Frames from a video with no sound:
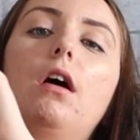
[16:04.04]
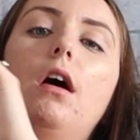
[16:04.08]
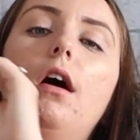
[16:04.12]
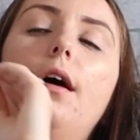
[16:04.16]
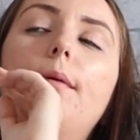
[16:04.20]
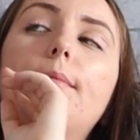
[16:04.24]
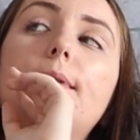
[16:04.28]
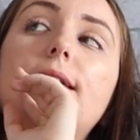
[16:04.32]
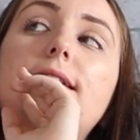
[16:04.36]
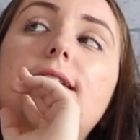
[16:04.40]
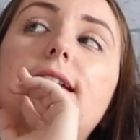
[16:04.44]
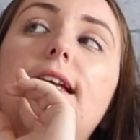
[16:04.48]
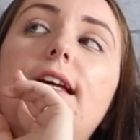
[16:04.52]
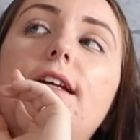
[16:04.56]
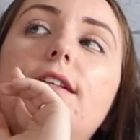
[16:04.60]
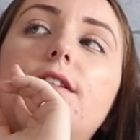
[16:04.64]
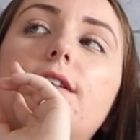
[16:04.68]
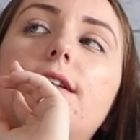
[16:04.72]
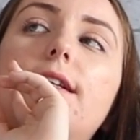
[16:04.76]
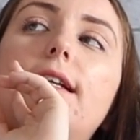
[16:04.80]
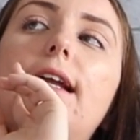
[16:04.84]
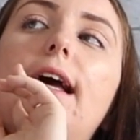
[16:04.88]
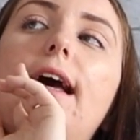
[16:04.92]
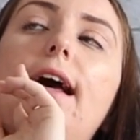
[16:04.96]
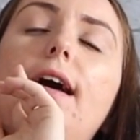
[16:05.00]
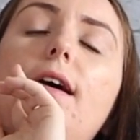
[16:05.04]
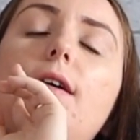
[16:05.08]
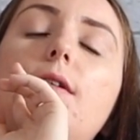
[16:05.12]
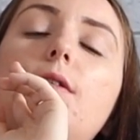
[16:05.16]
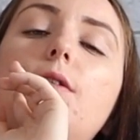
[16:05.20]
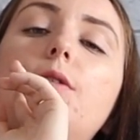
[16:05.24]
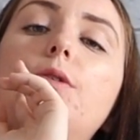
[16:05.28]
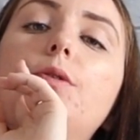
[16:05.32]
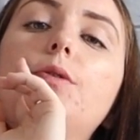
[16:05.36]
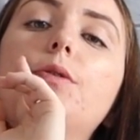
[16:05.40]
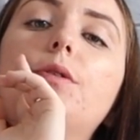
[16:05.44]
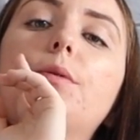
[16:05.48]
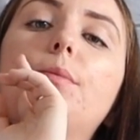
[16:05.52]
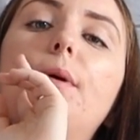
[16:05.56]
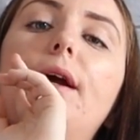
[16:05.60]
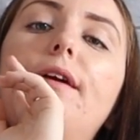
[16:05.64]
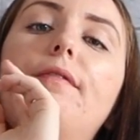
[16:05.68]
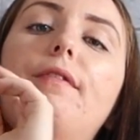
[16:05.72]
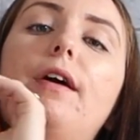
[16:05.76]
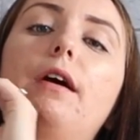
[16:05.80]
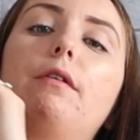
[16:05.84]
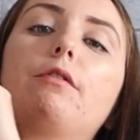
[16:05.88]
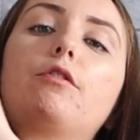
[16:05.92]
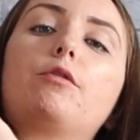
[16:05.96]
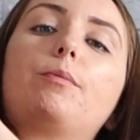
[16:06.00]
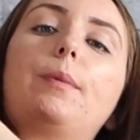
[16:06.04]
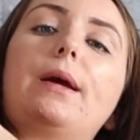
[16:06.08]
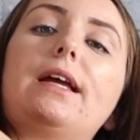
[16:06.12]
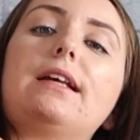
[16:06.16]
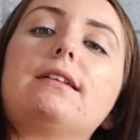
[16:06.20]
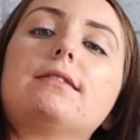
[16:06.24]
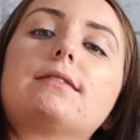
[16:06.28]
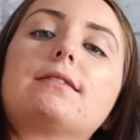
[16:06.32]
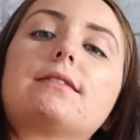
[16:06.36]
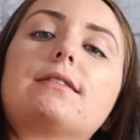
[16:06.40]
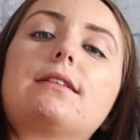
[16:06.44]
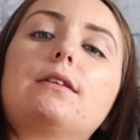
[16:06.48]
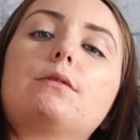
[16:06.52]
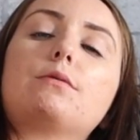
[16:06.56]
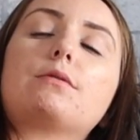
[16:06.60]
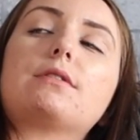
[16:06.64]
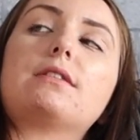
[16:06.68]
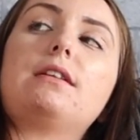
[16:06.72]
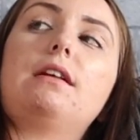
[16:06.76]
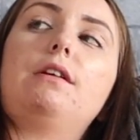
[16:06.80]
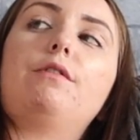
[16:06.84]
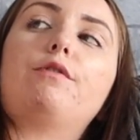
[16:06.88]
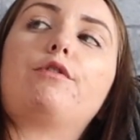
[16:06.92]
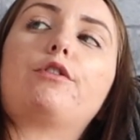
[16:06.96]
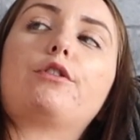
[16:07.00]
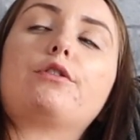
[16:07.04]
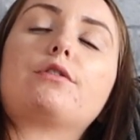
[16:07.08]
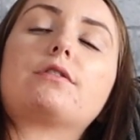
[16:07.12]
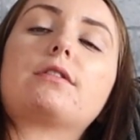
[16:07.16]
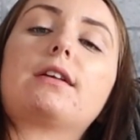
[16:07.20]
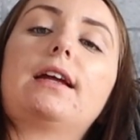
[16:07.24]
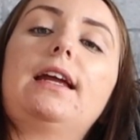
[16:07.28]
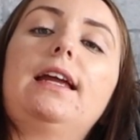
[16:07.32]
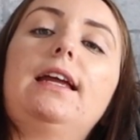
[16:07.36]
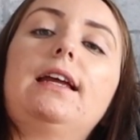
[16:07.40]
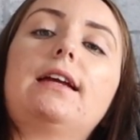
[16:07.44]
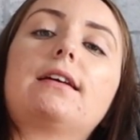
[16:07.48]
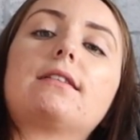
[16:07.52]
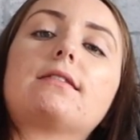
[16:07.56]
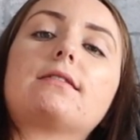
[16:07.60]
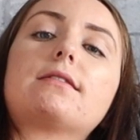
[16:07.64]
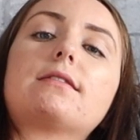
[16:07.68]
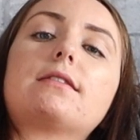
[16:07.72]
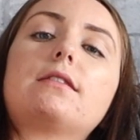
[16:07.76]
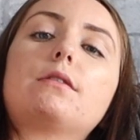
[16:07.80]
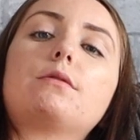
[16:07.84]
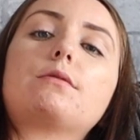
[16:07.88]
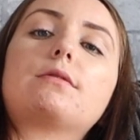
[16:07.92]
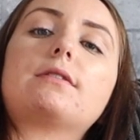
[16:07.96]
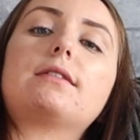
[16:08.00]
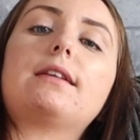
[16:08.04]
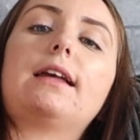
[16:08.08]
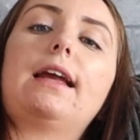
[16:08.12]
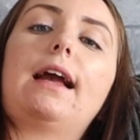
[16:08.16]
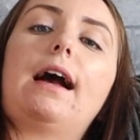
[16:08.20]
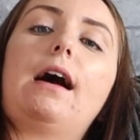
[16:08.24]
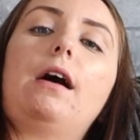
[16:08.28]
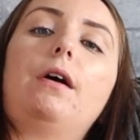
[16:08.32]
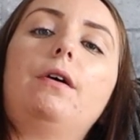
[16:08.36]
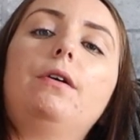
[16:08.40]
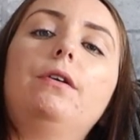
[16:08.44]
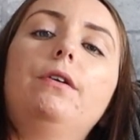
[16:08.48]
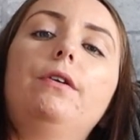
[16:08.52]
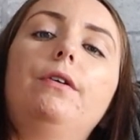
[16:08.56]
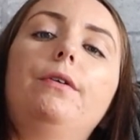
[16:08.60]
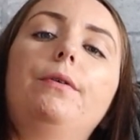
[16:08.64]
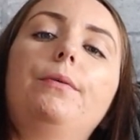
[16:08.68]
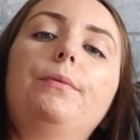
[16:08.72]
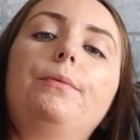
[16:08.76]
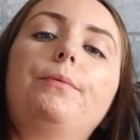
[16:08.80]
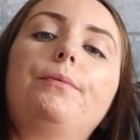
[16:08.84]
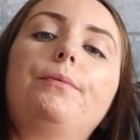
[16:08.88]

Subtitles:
a mosquito net all the way around, but it's still see-through, so he can still see out.